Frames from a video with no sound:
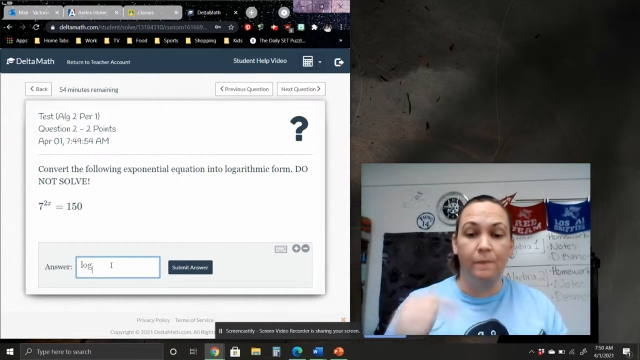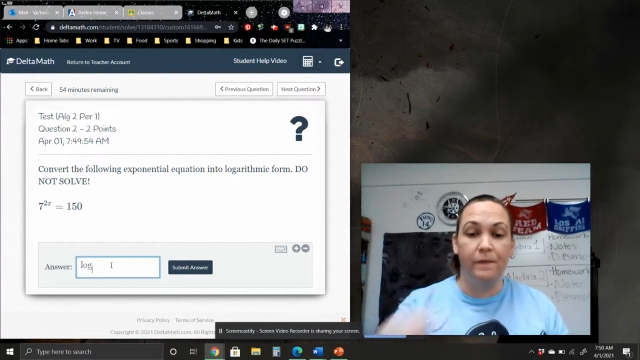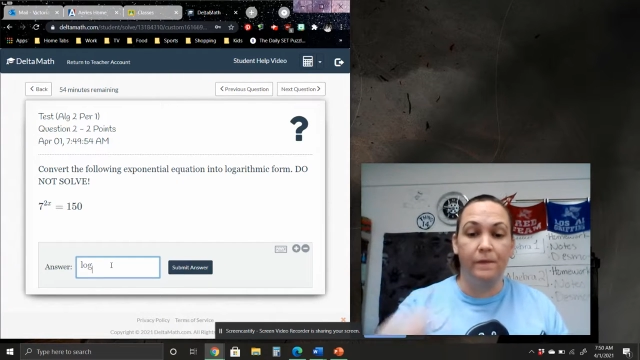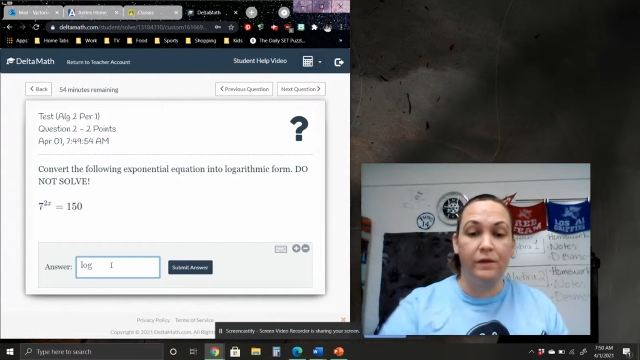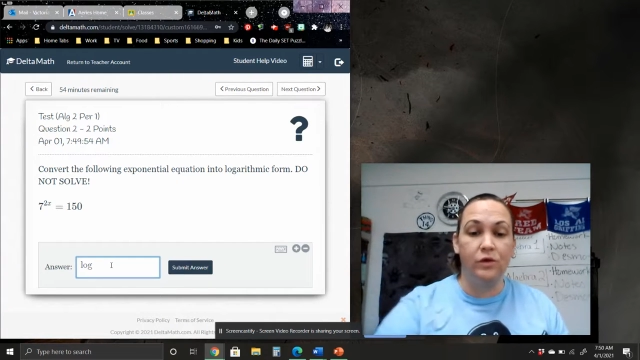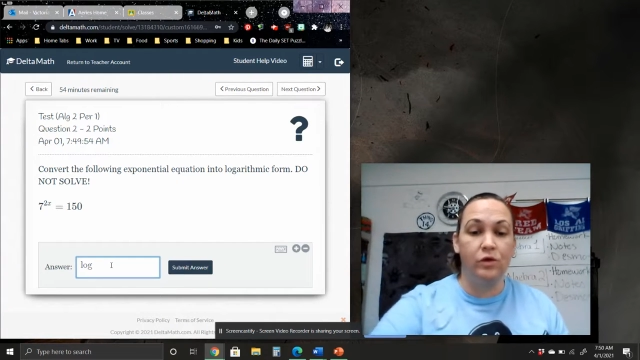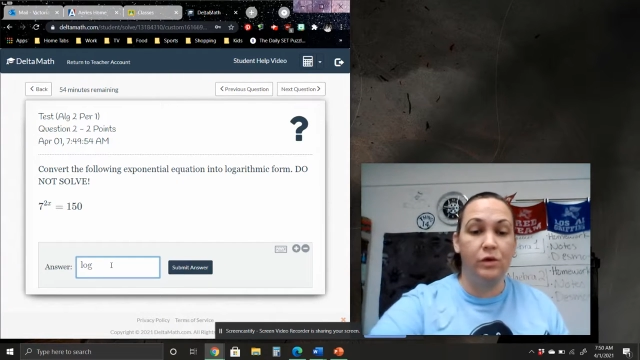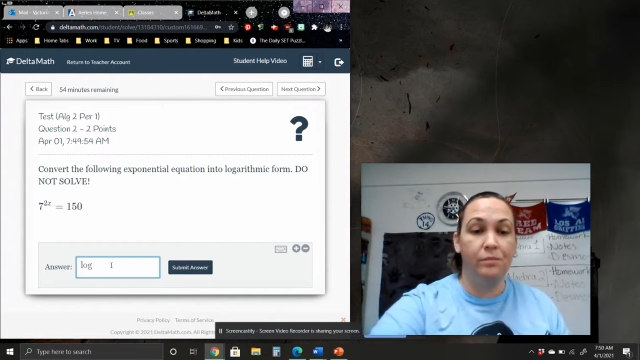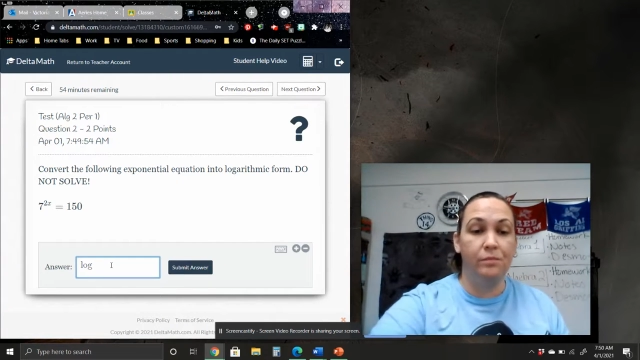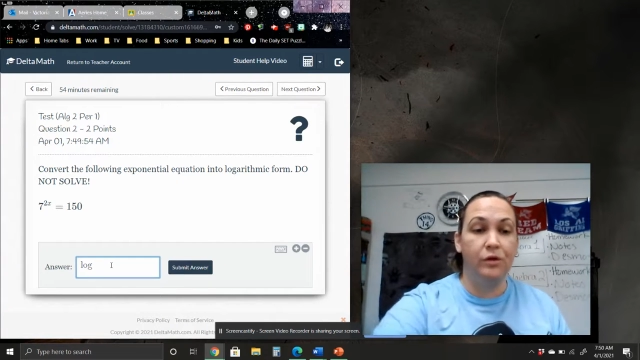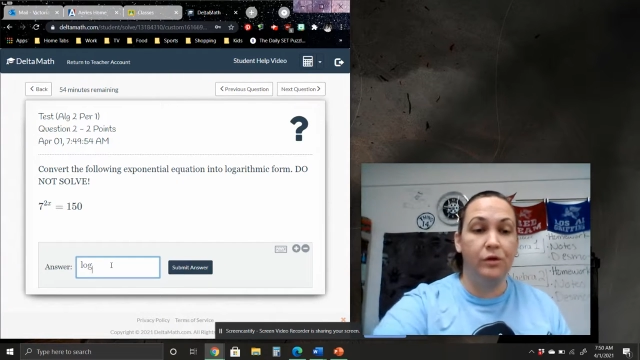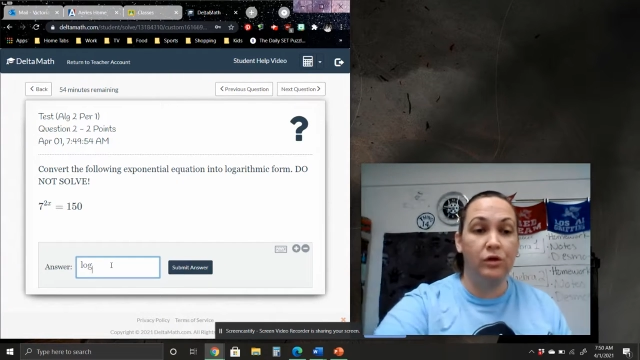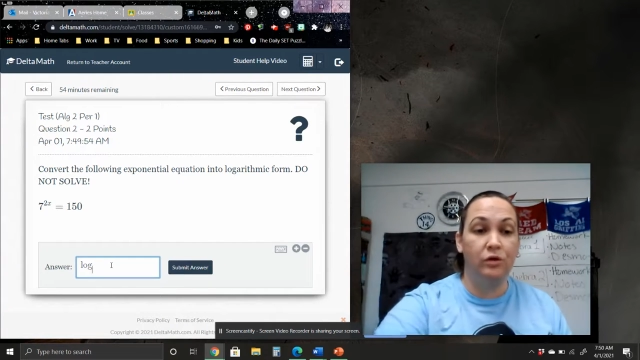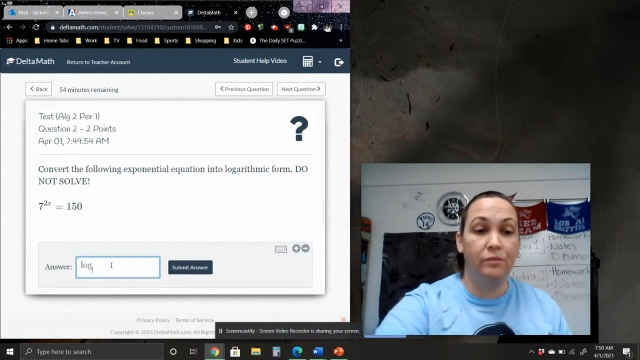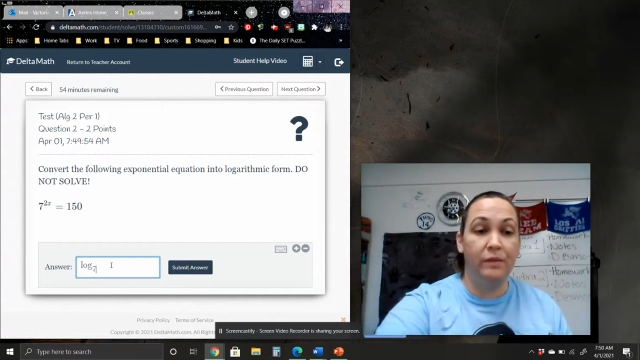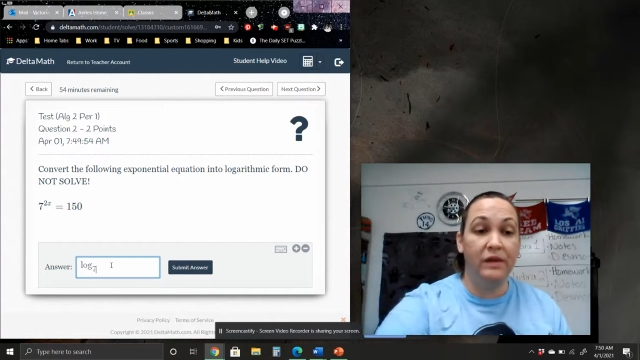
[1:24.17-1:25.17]
Then you can put
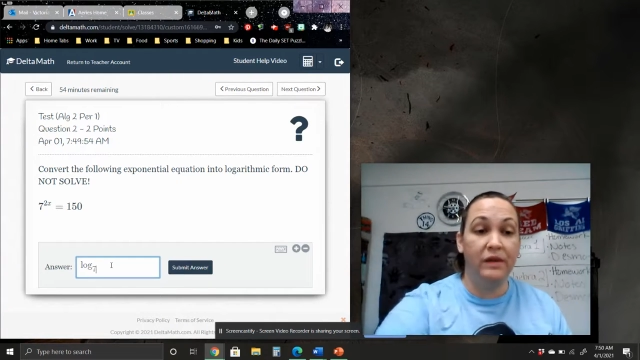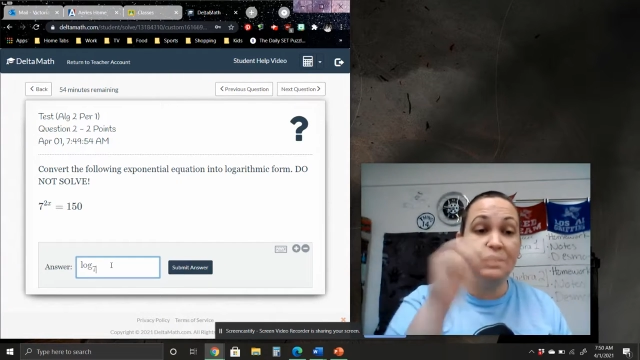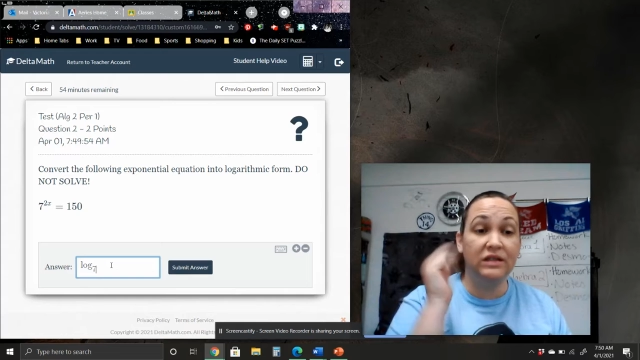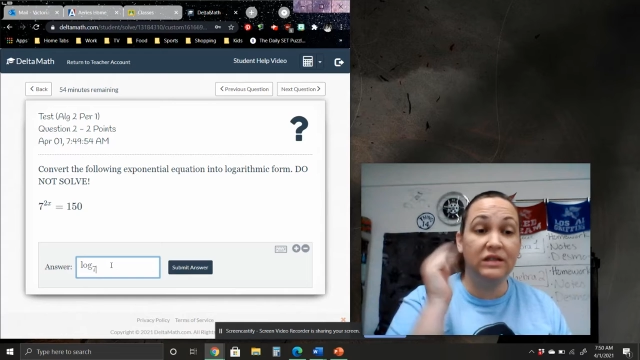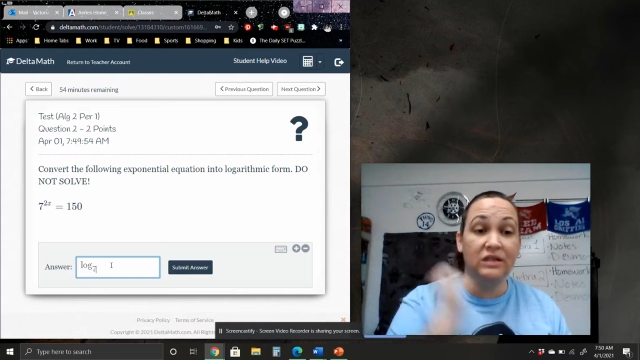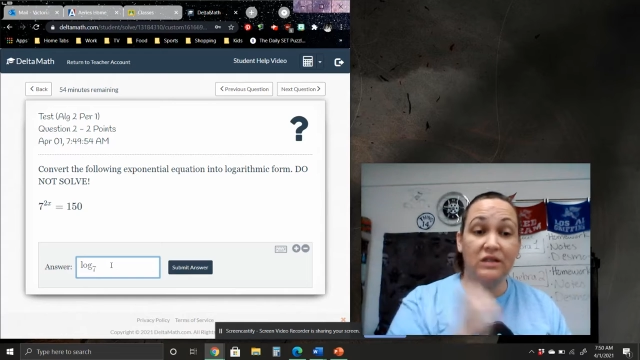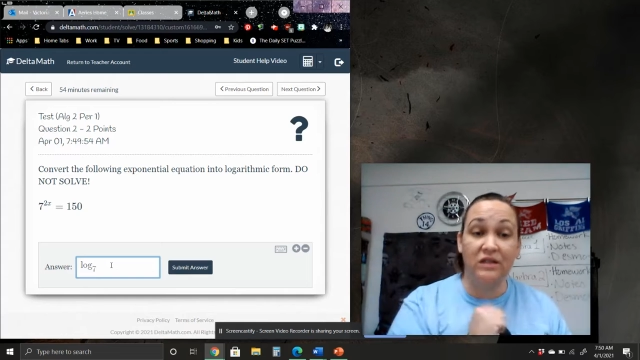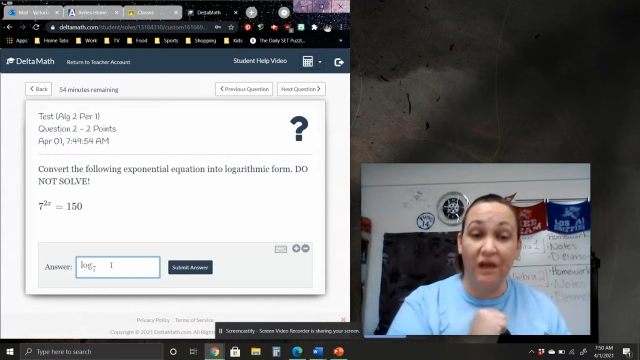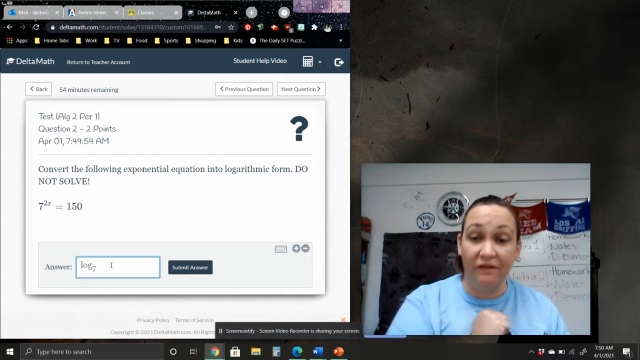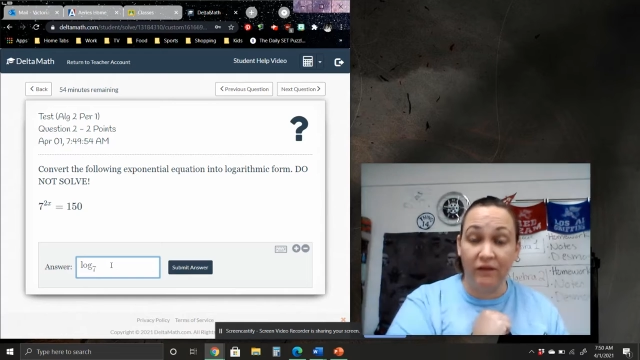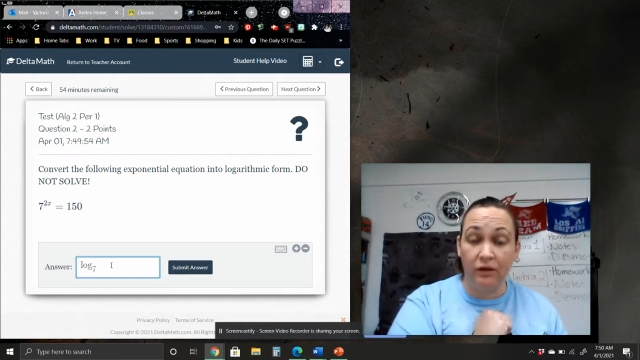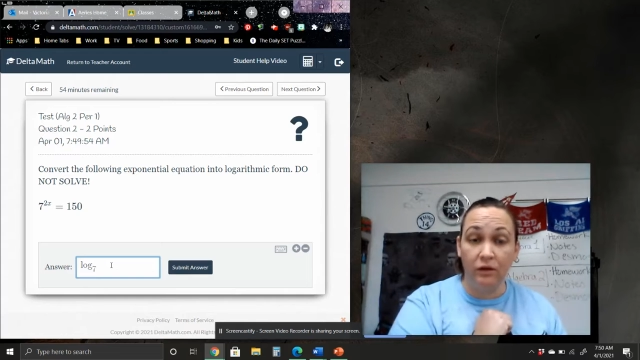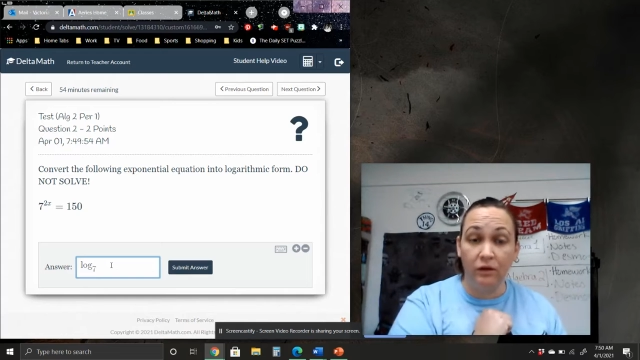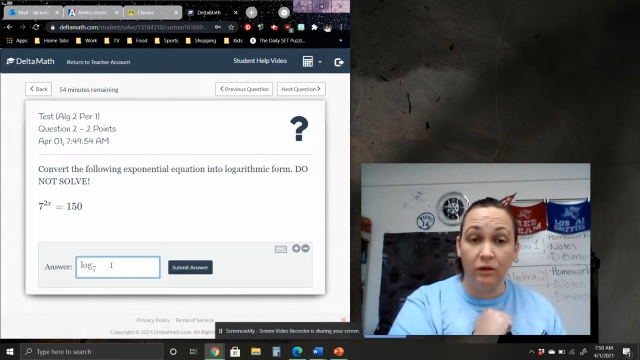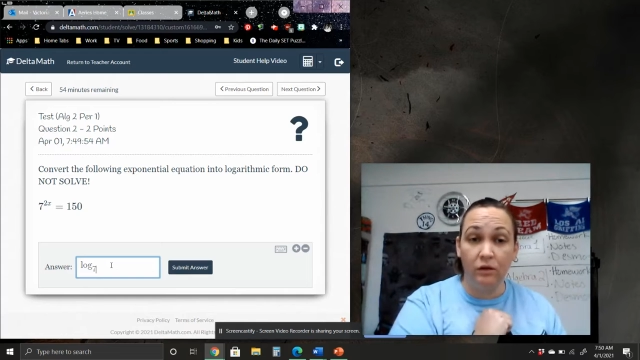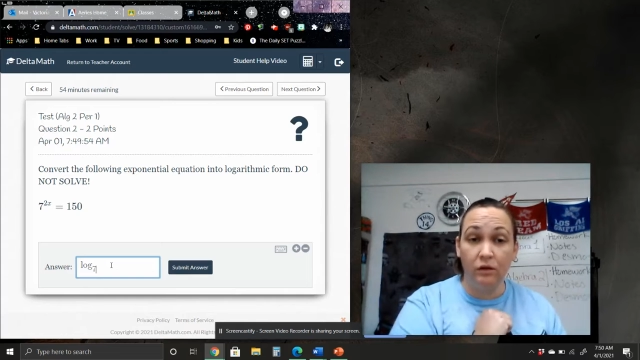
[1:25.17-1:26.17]
your base
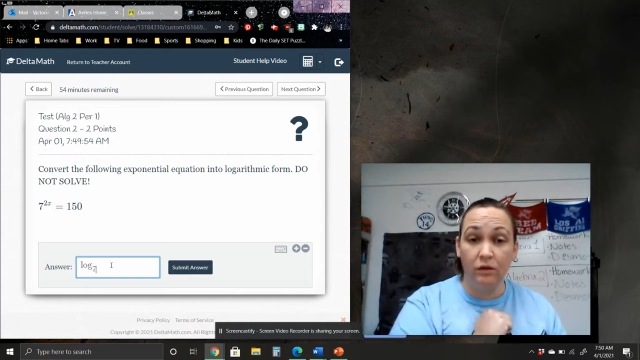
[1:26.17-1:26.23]
7.